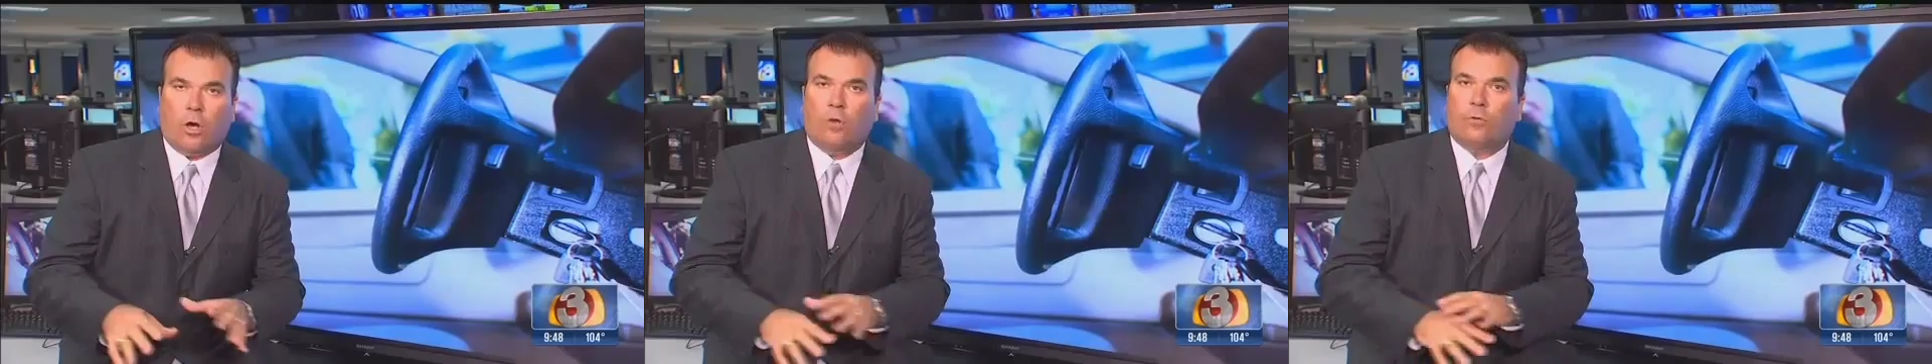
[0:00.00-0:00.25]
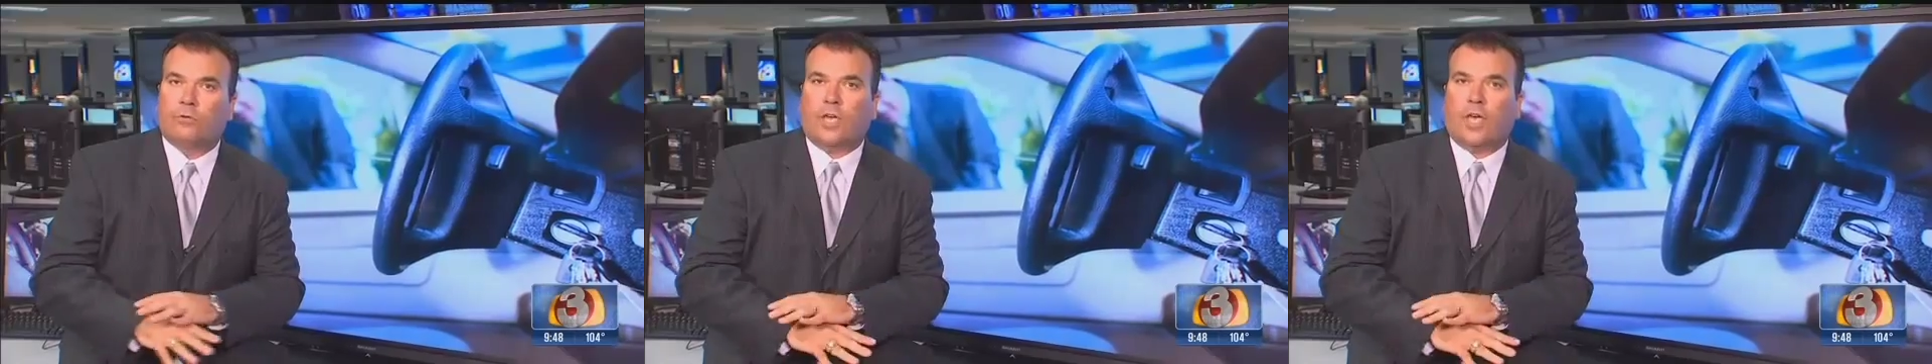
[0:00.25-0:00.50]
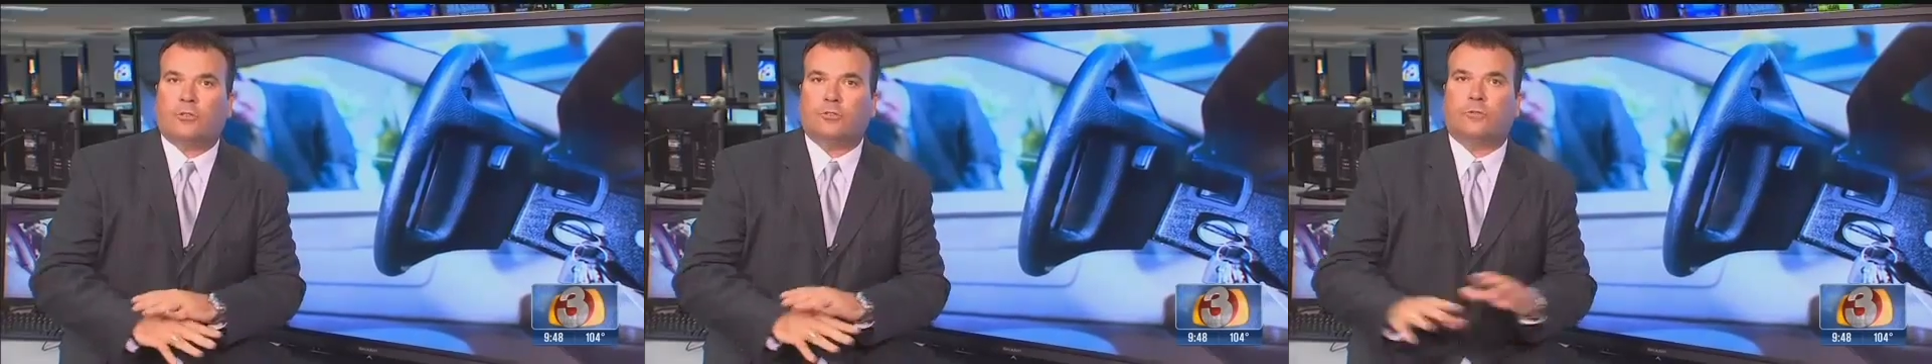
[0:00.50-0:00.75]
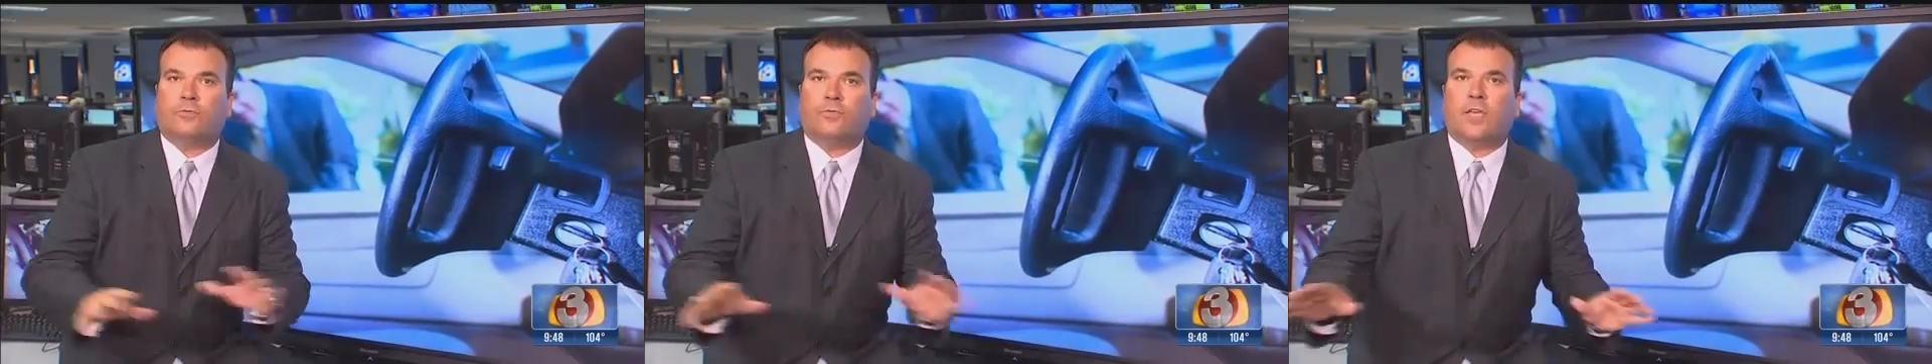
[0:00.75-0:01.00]
All those
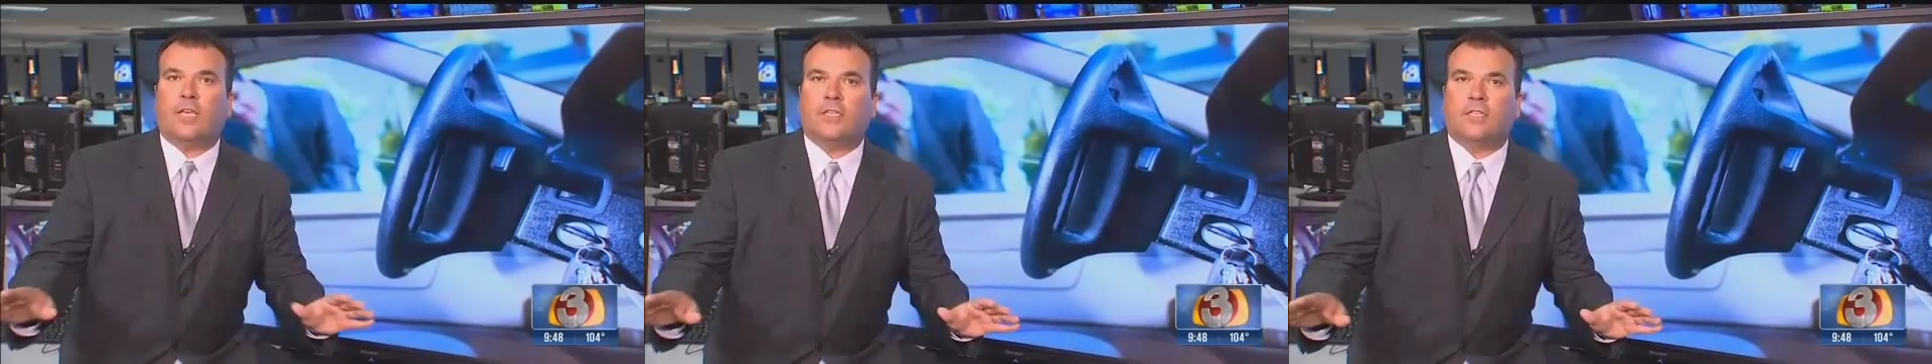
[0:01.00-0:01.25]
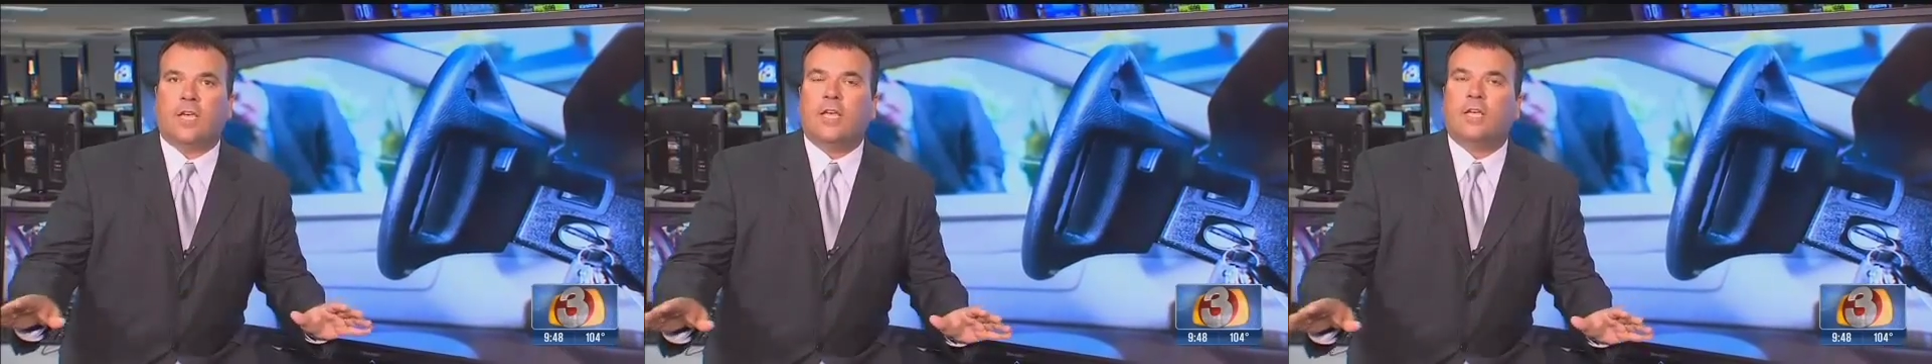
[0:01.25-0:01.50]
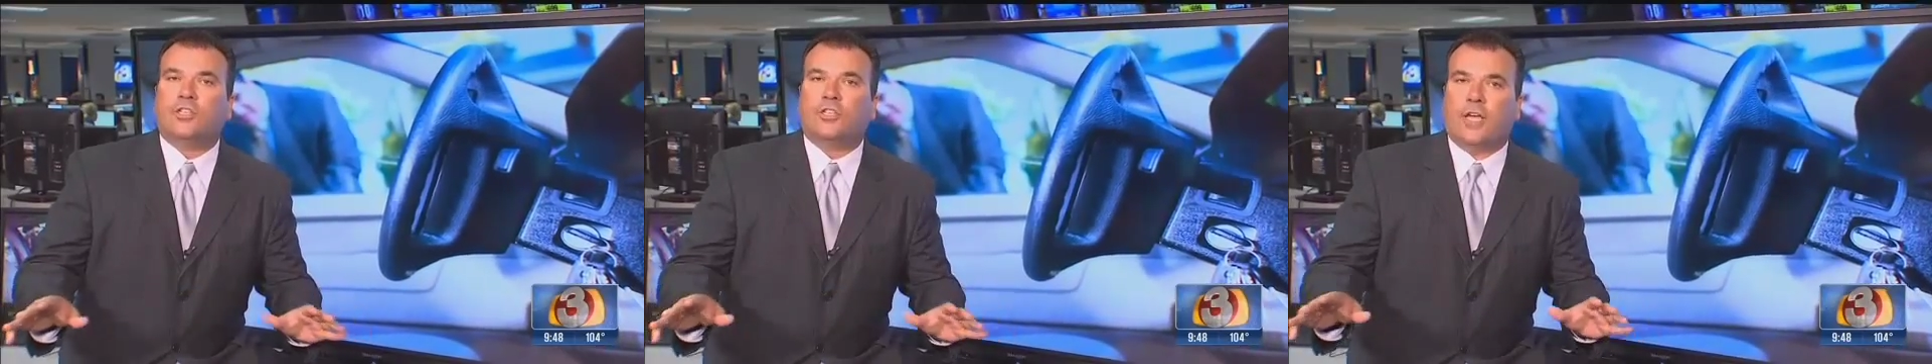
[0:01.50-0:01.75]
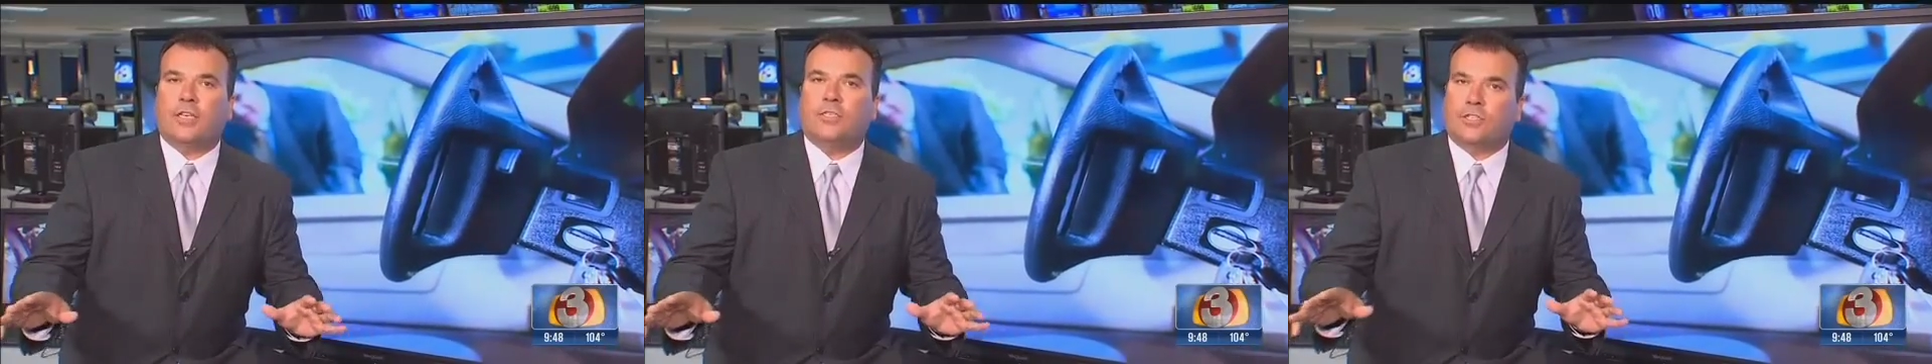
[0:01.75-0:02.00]
extra fees,
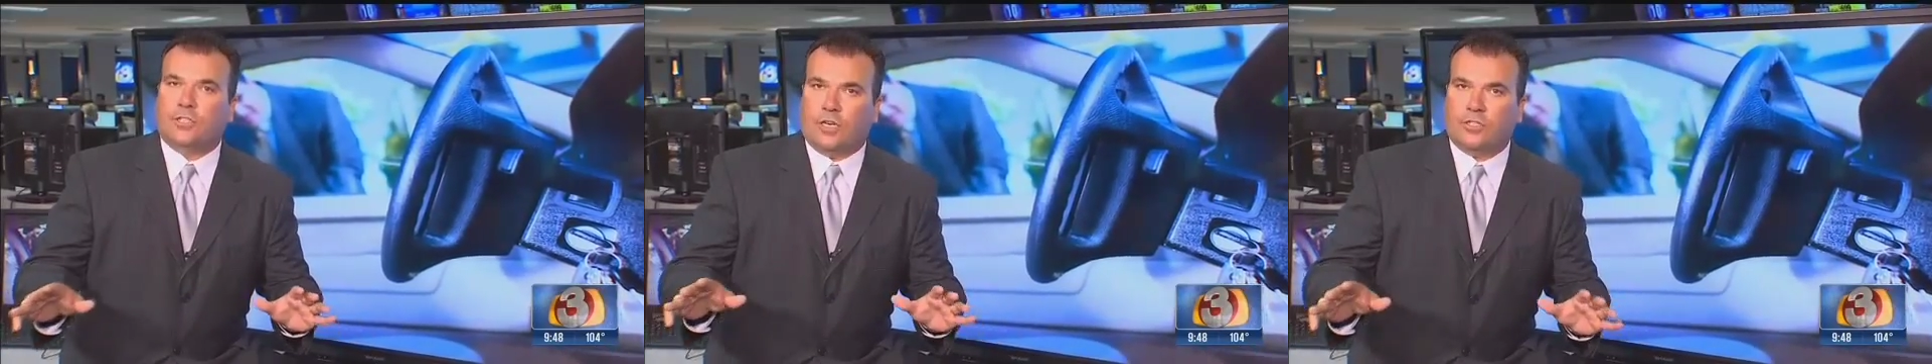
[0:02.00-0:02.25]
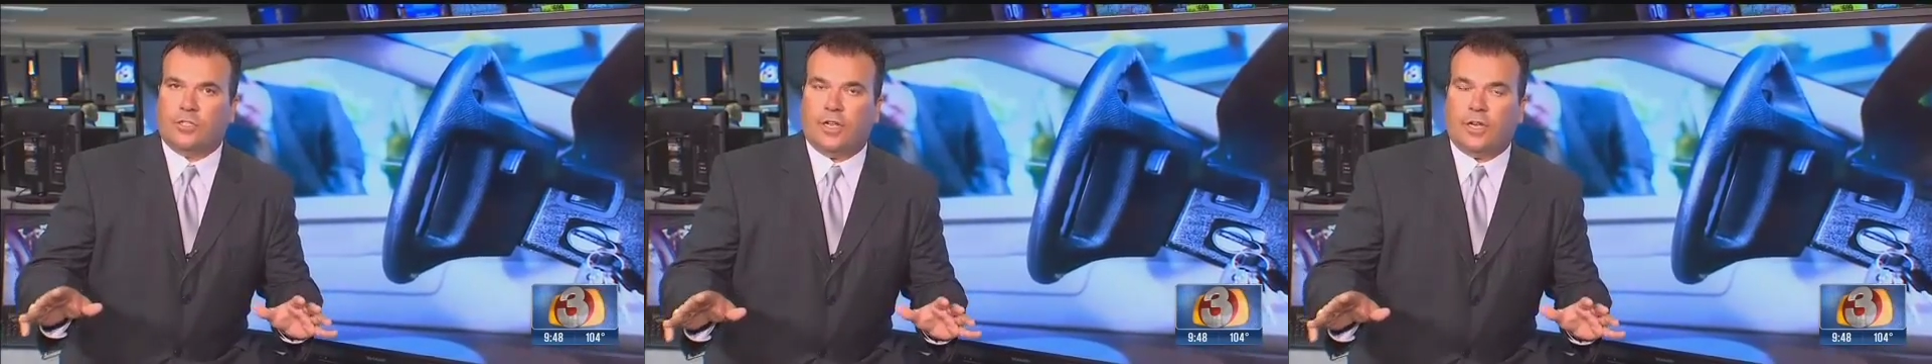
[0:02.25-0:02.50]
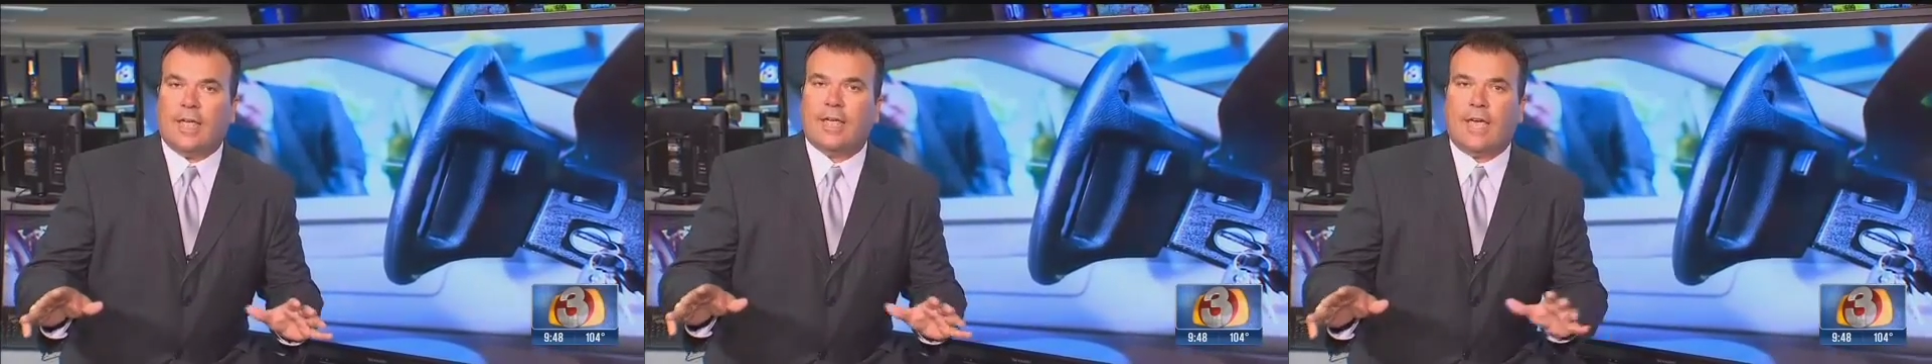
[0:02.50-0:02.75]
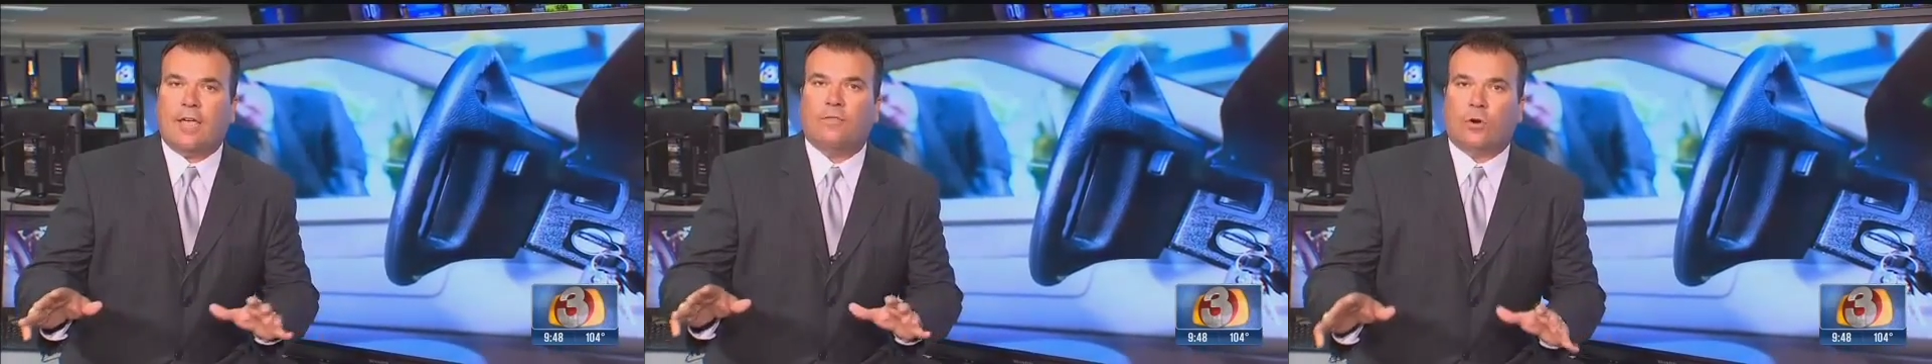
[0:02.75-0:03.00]
Chase adjusted it
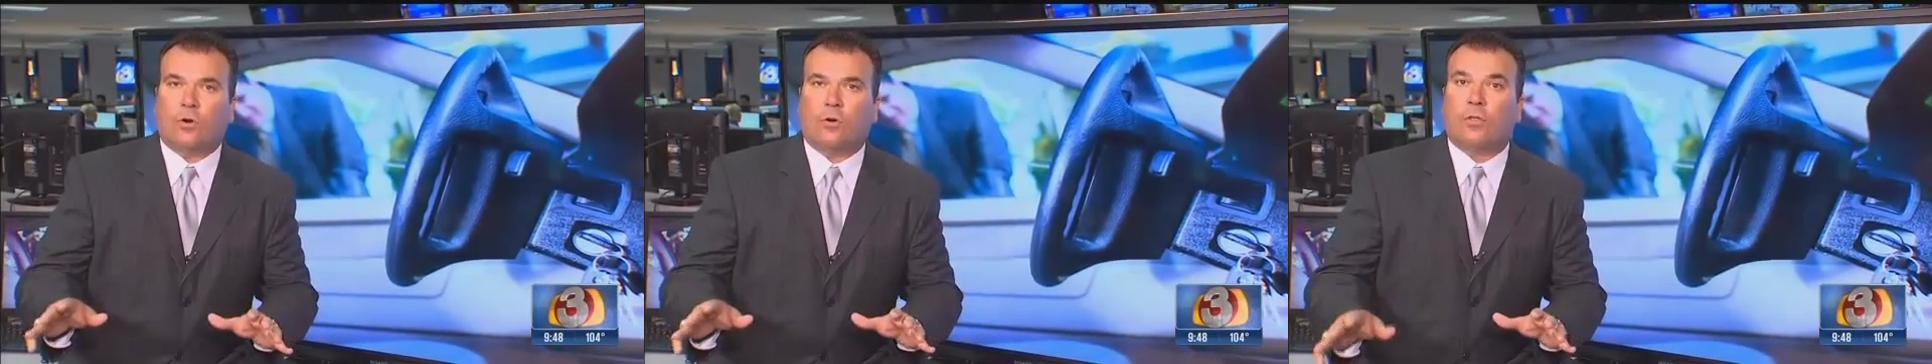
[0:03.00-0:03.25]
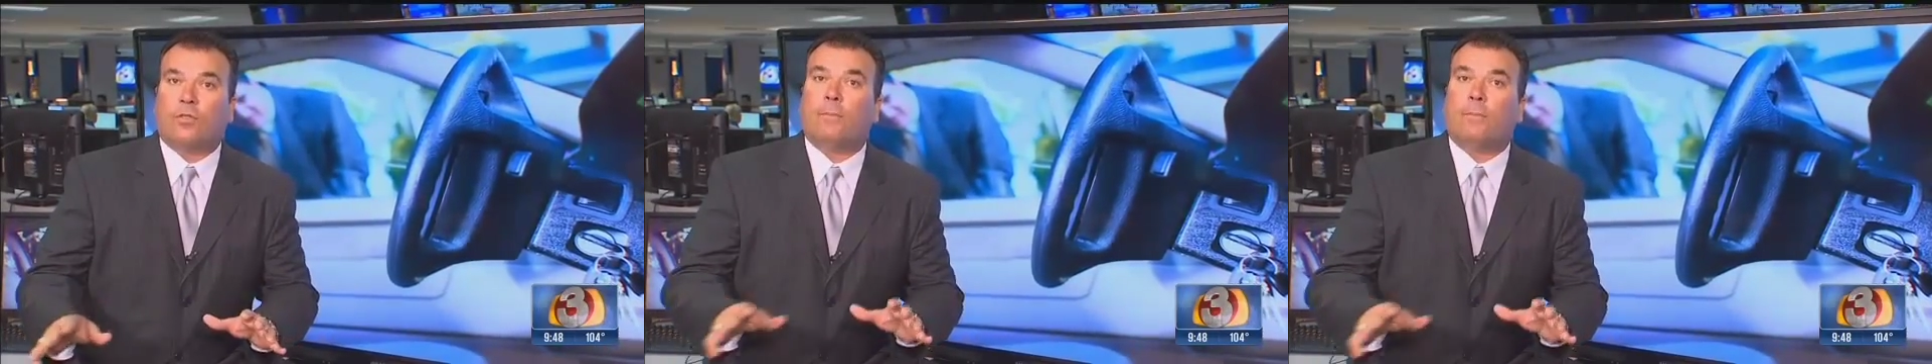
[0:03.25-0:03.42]
and gave her